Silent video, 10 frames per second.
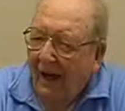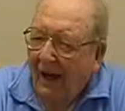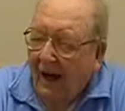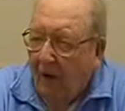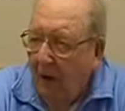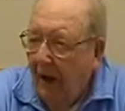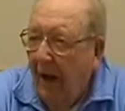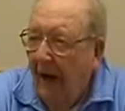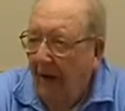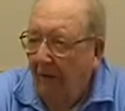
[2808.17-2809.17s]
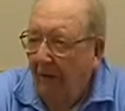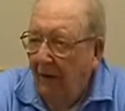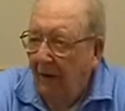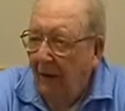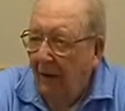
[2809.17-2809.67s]
I could have,
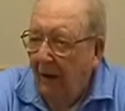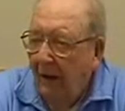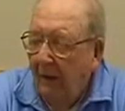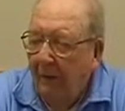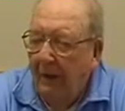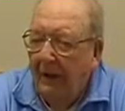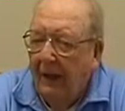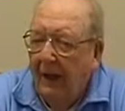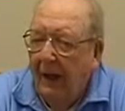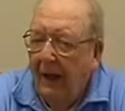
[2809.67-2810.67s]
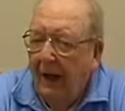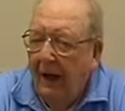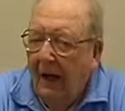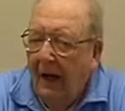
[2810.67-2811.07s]
but uh,